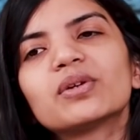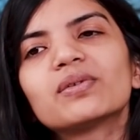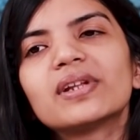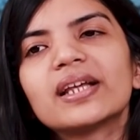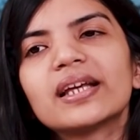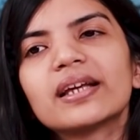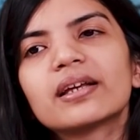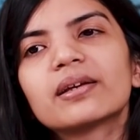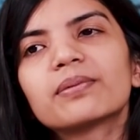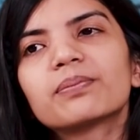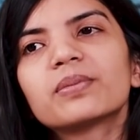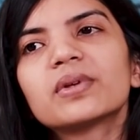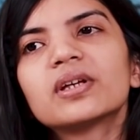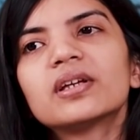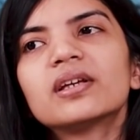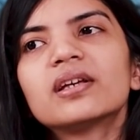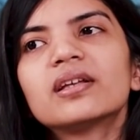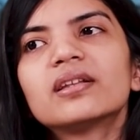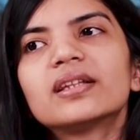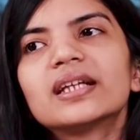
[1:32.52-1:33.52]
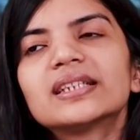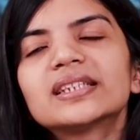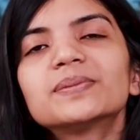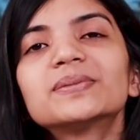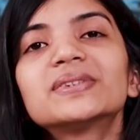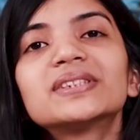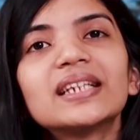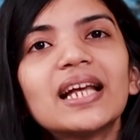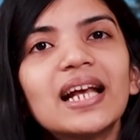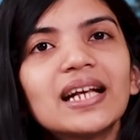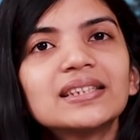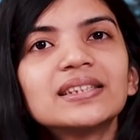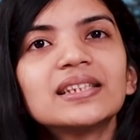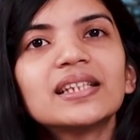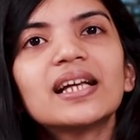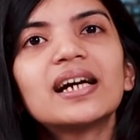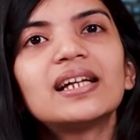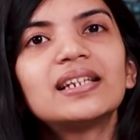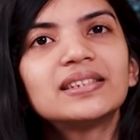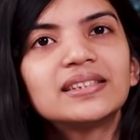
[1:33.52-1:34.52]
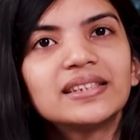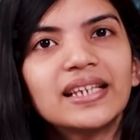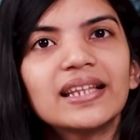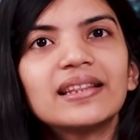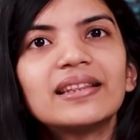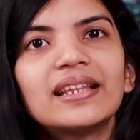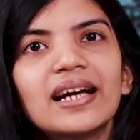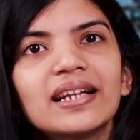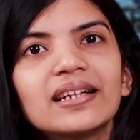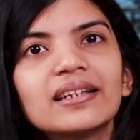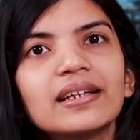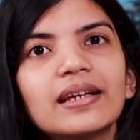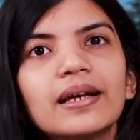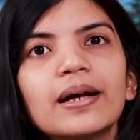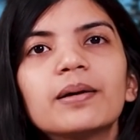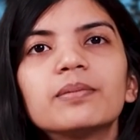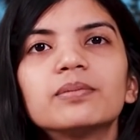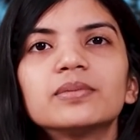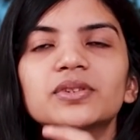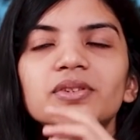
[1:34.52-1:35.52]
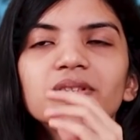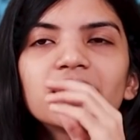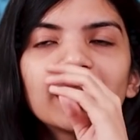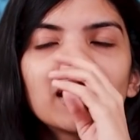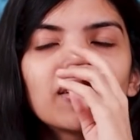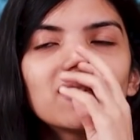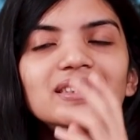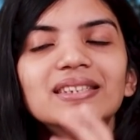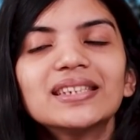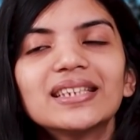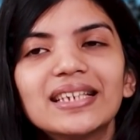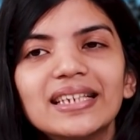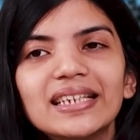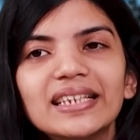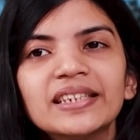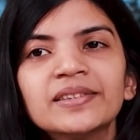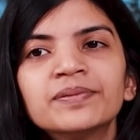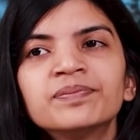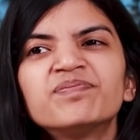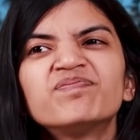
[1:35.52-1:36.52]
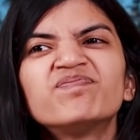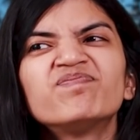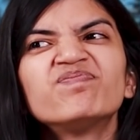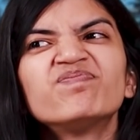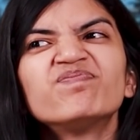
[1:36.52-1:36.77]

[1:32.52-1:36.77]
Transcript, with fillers: we were like, there's some snacks in the car, let's get that and come. So they gave us the key.